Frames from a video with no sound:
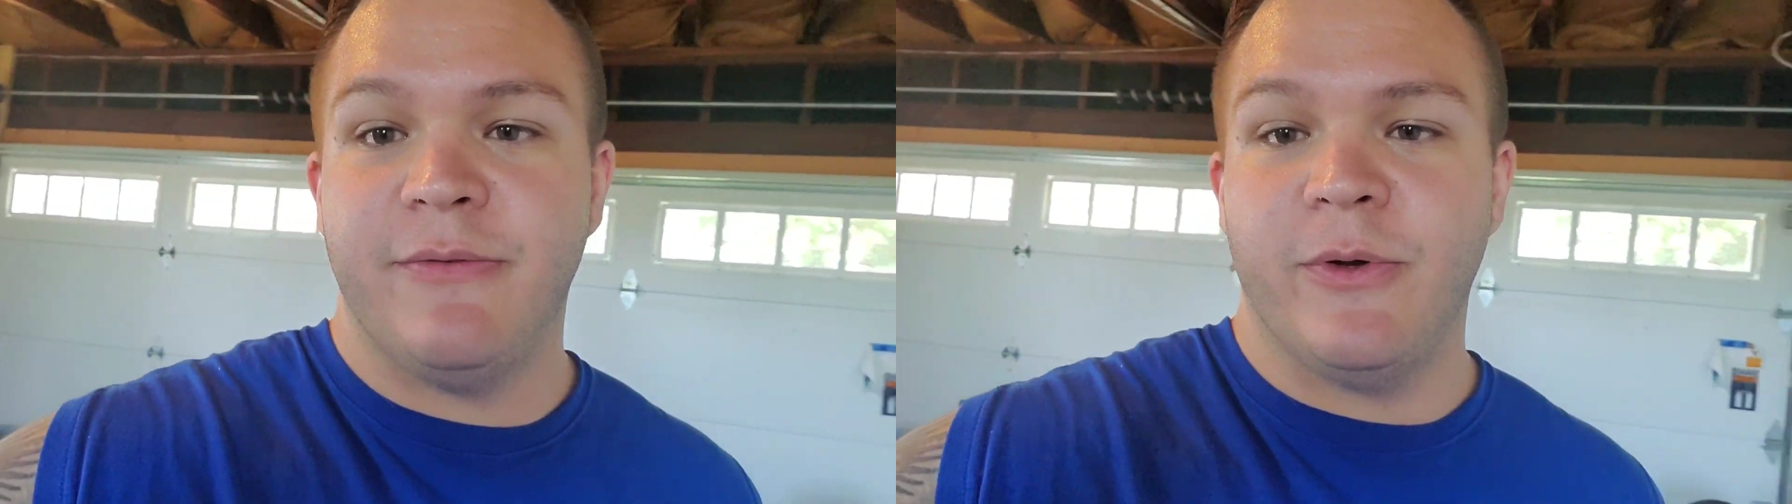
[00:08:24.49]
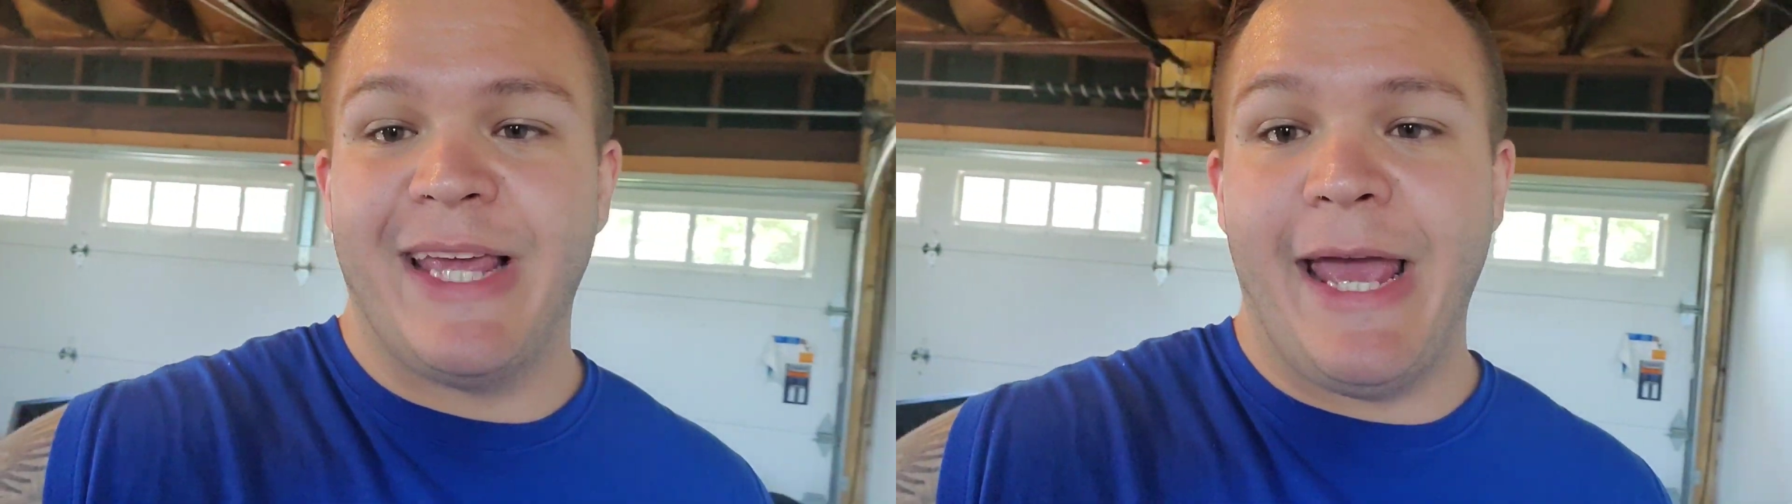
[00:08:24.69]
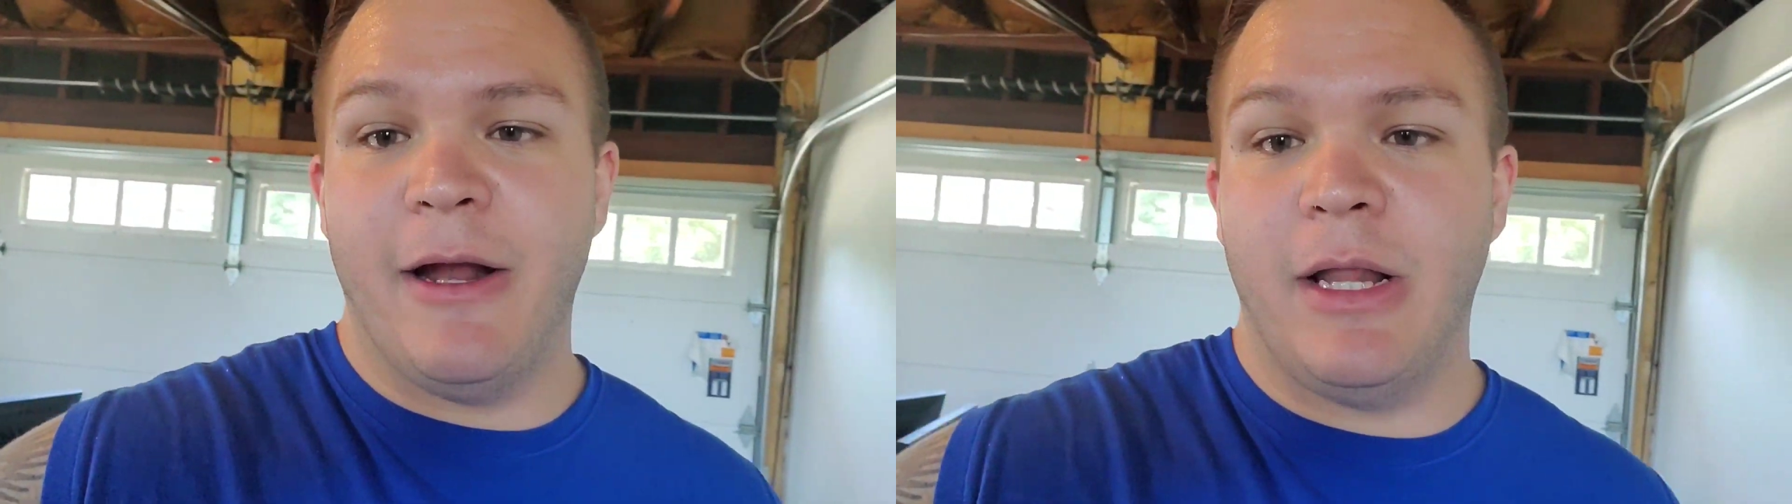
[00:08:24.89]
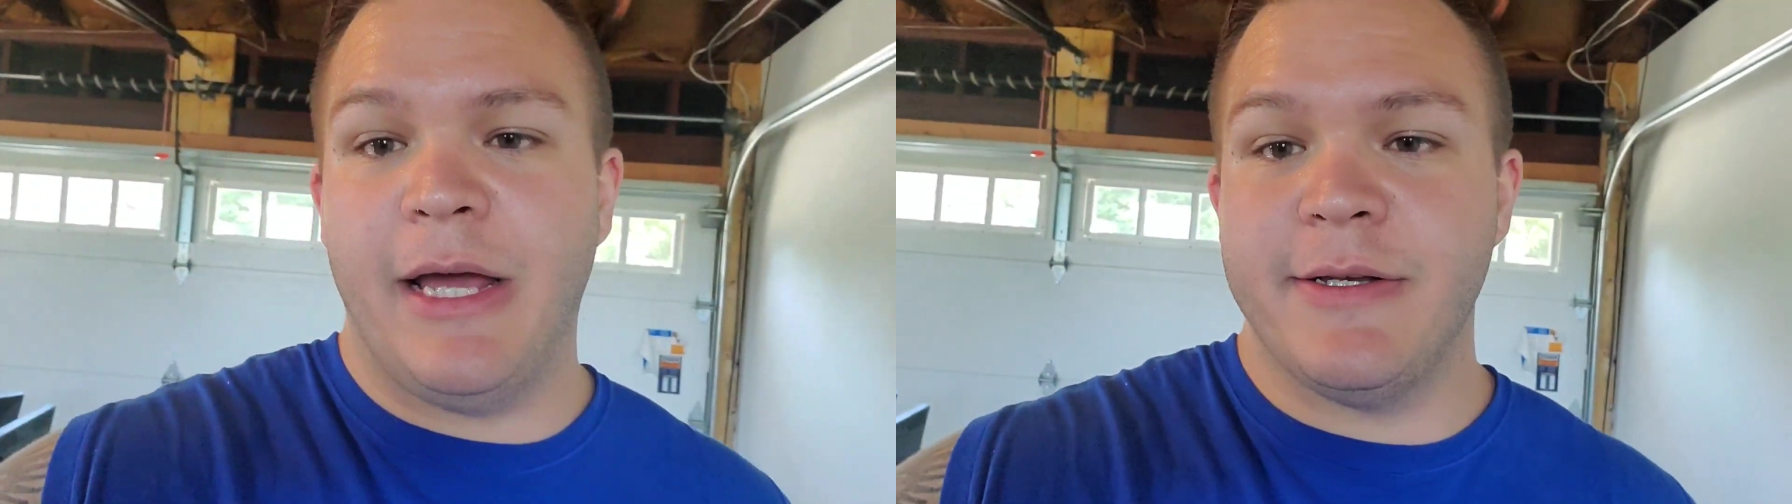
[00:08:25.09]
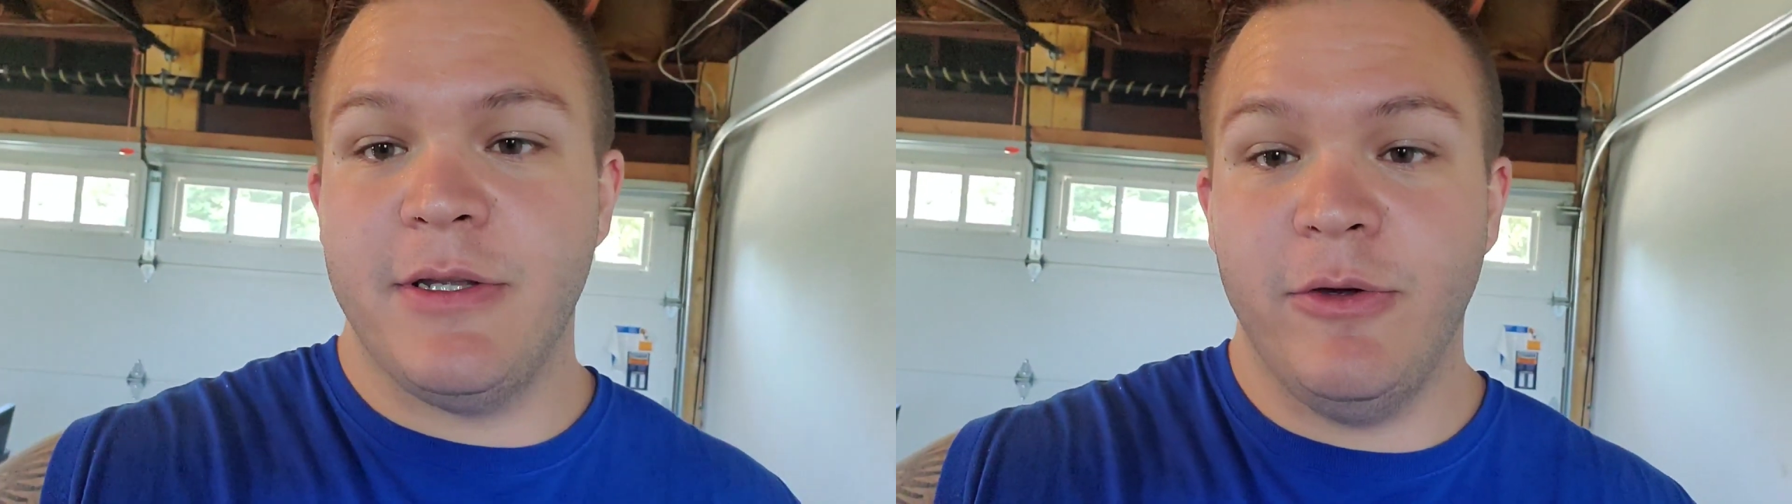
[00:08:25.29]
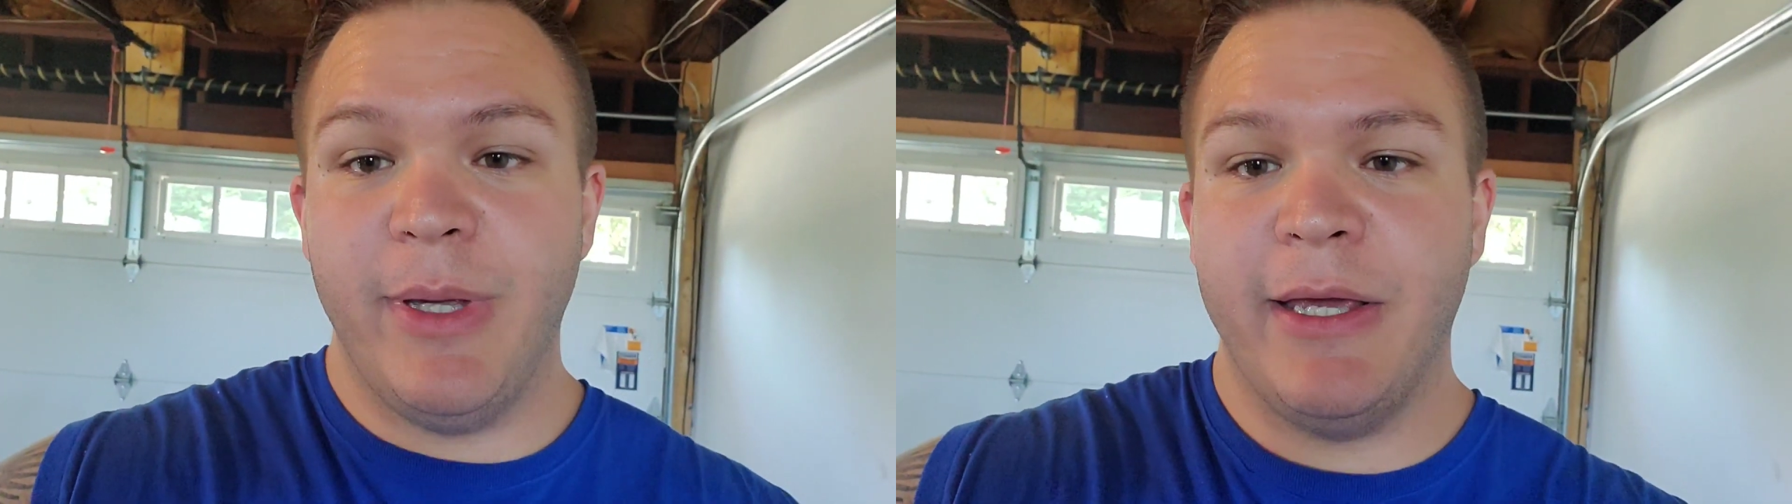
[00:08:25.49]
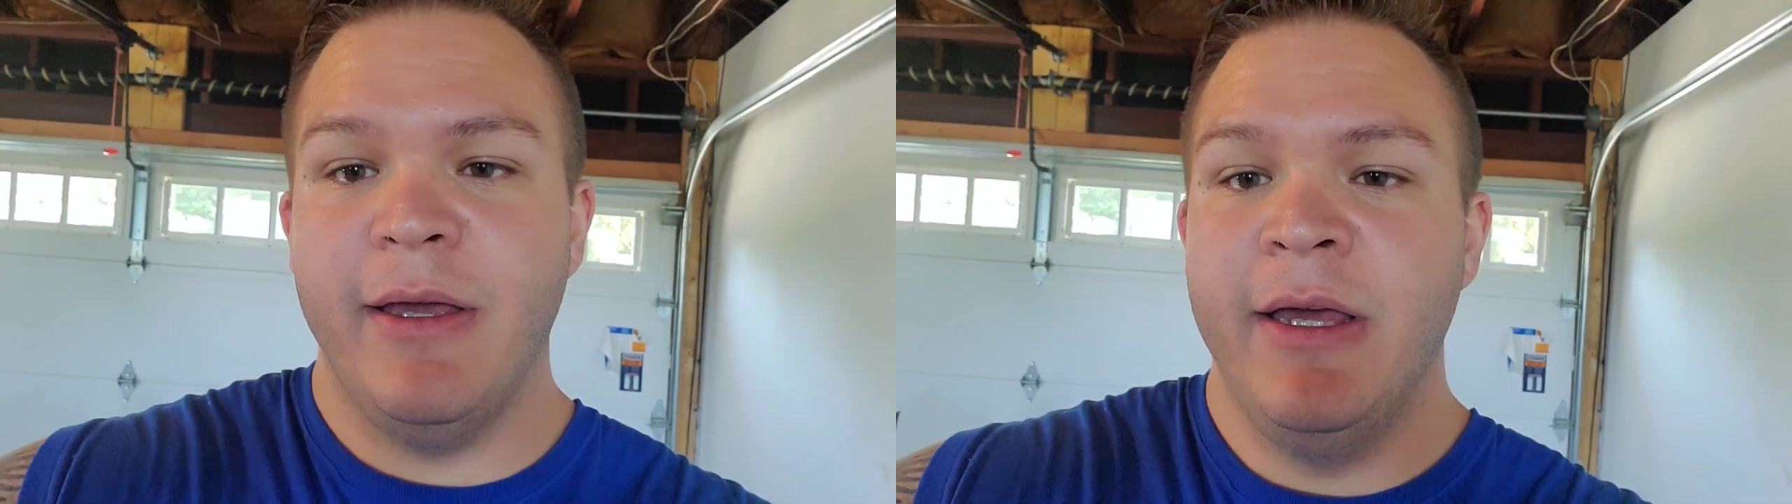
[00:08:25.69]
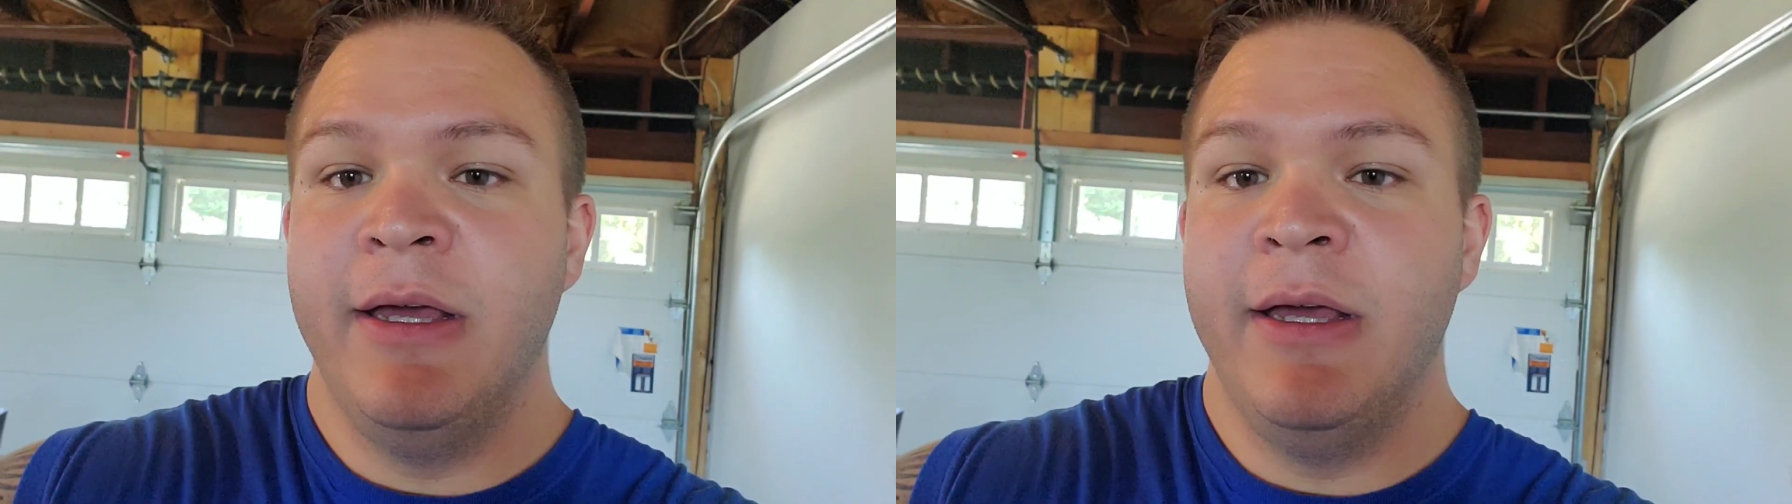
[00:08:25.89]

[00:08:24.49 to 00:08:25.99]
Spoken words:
for the airline tubing.